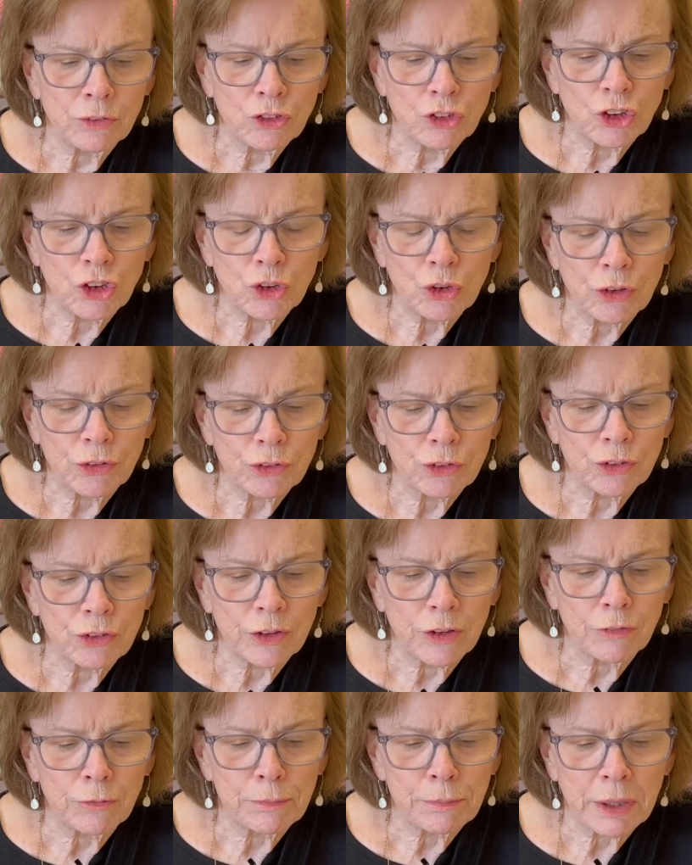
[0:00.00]
She calls
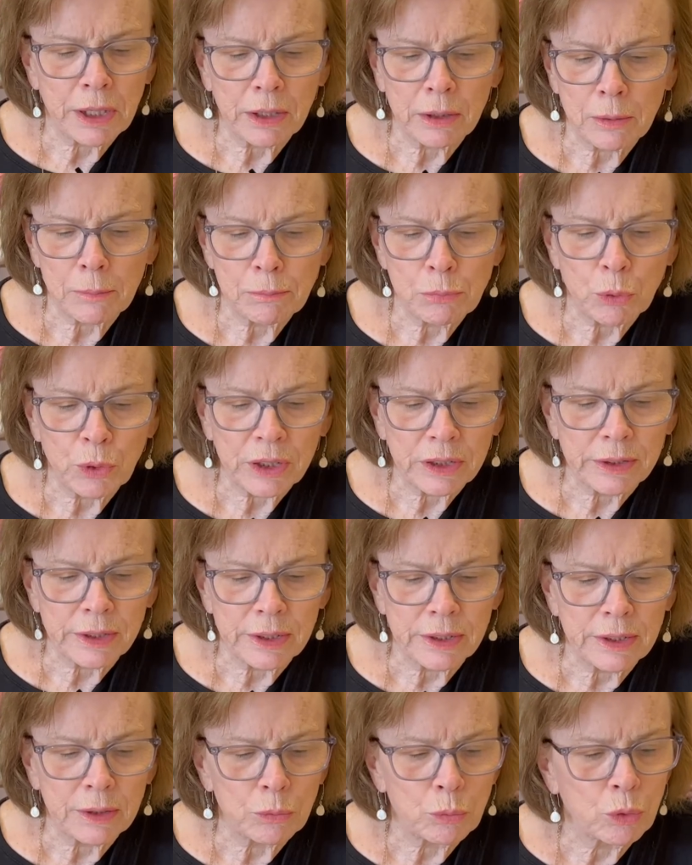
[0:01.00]
herself
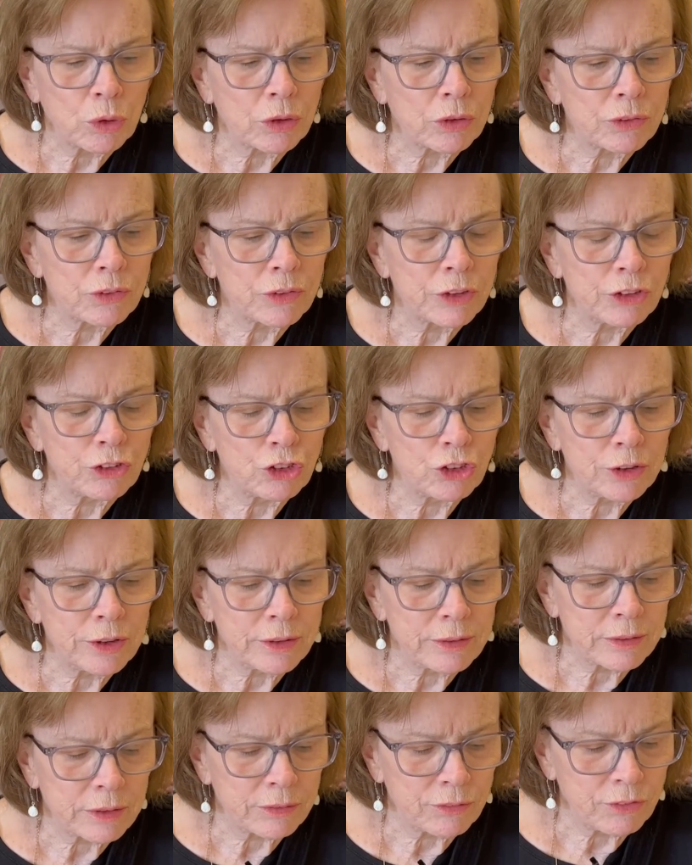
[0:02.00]
Boylan Knitworks, and
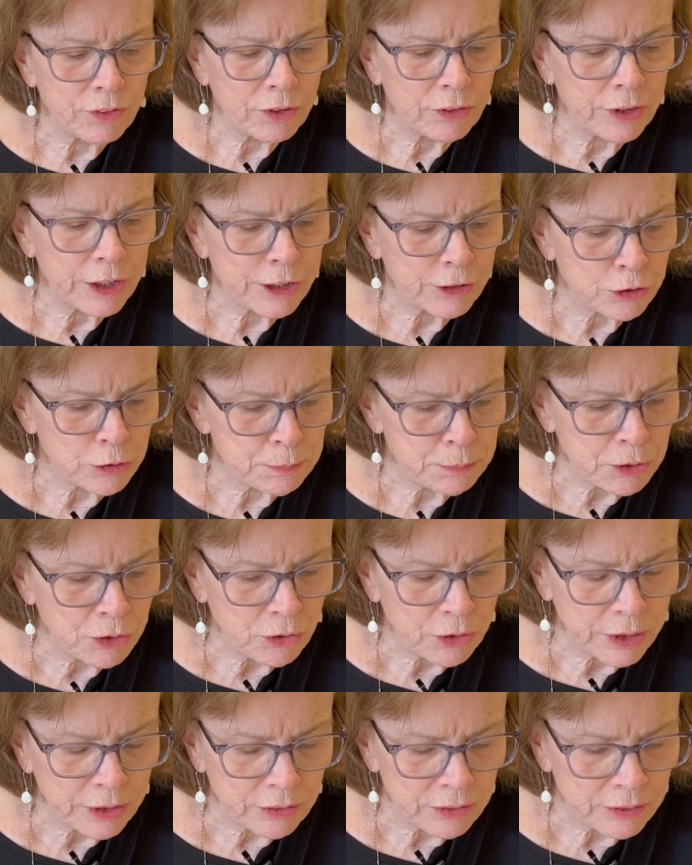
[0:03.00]
she's a very
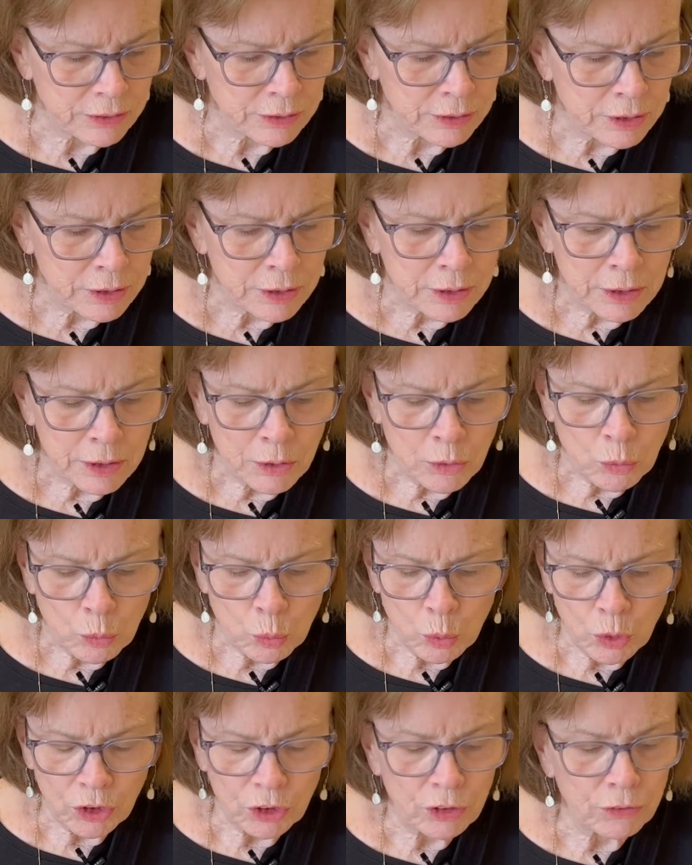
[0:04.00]
experienced,
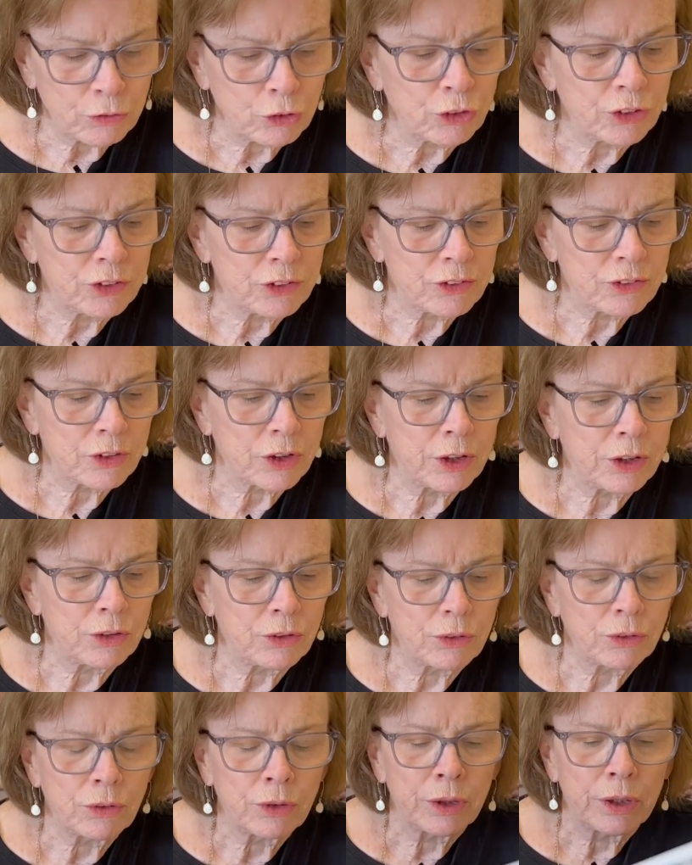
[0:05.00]
wonderful
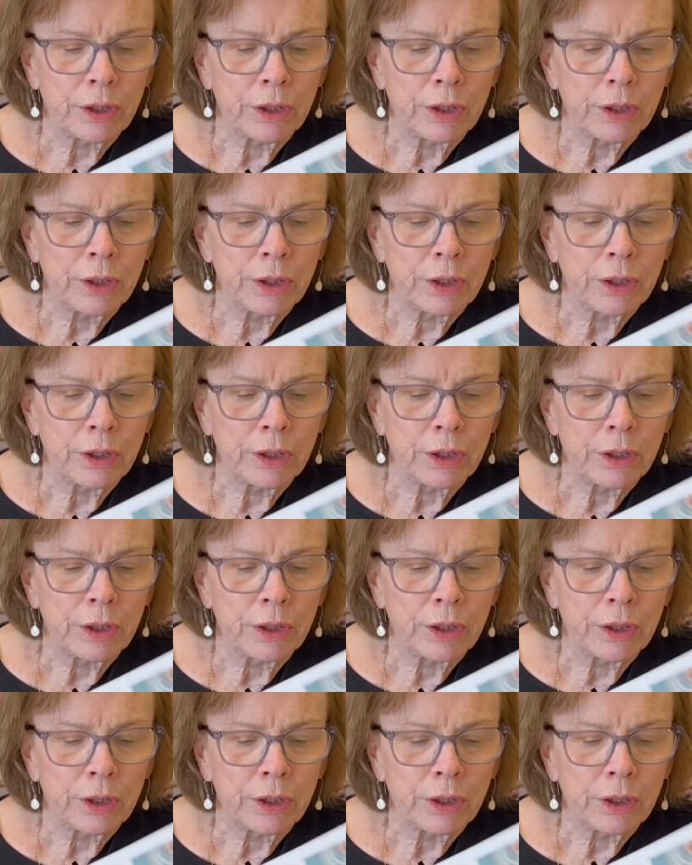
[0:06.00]
designer.